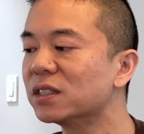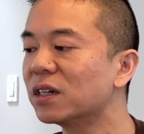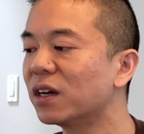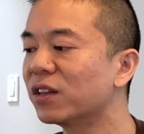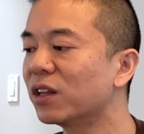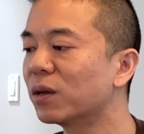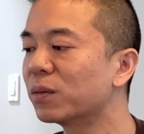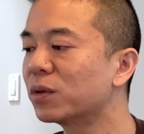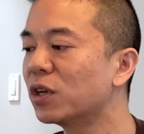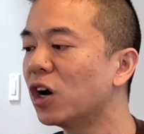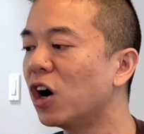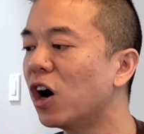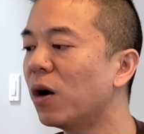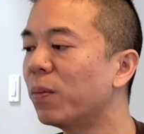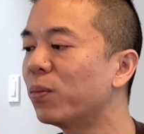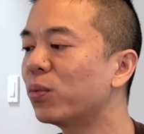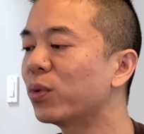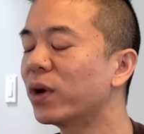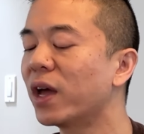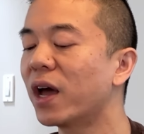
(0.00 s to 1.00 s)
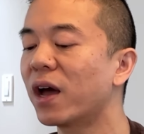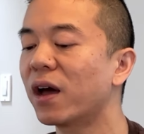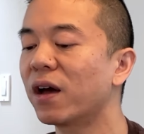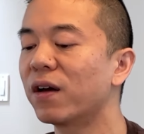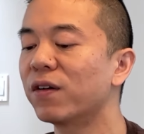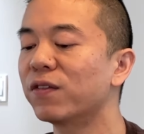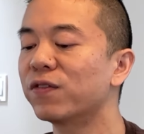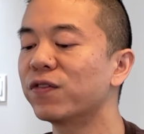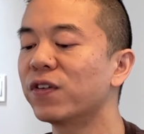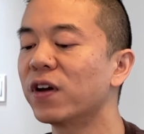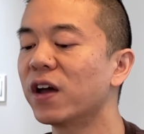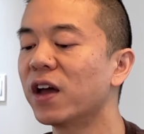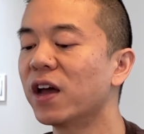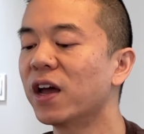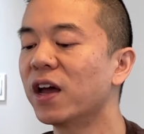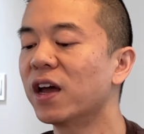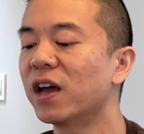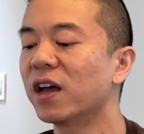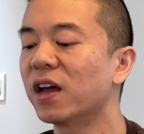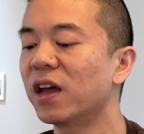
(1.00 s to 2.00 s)
On the top we have
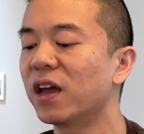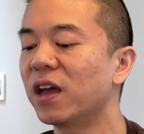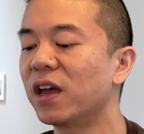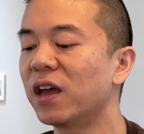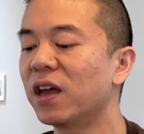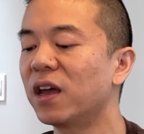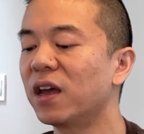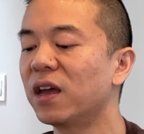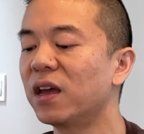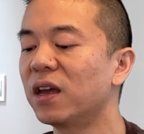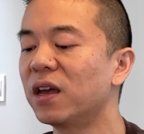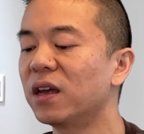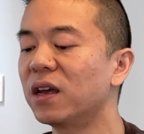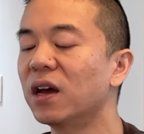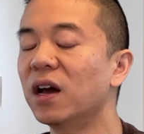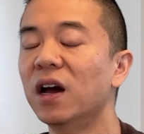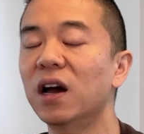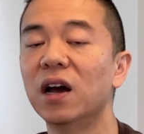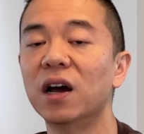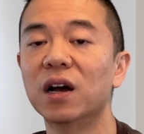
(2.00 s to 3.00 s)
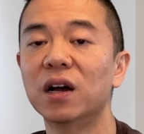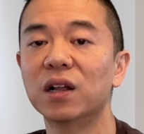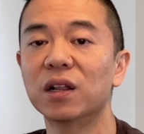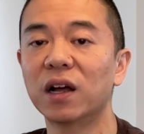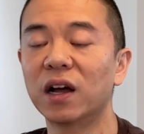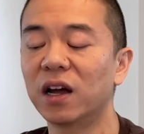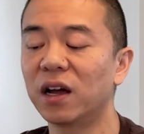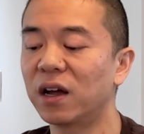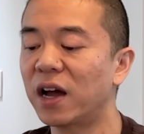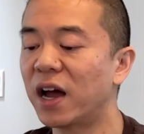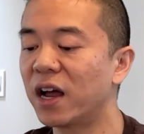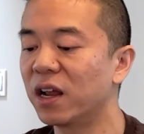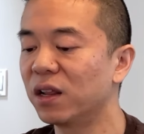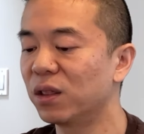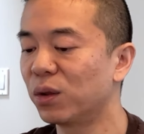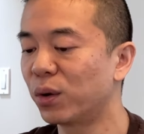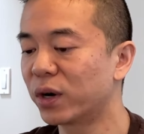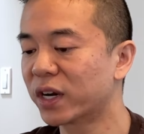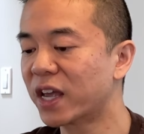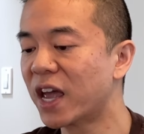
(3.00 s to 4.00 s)
a
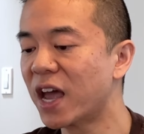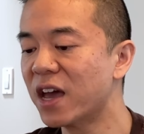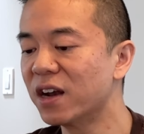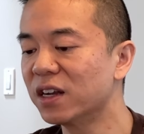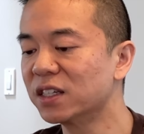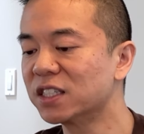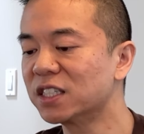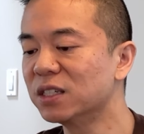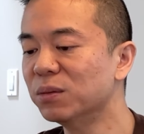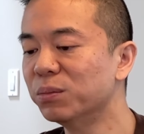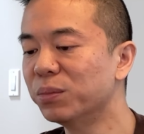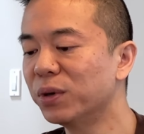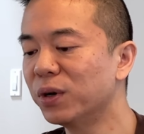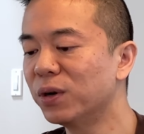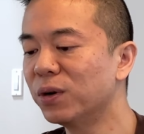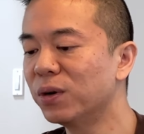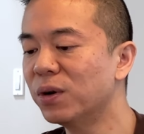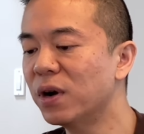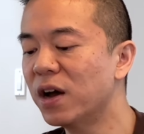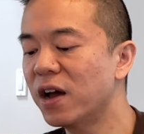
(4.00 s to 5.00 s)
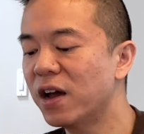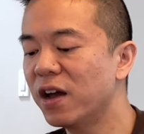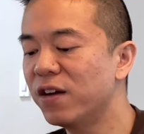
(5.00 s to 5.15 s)
Lorcana symbol,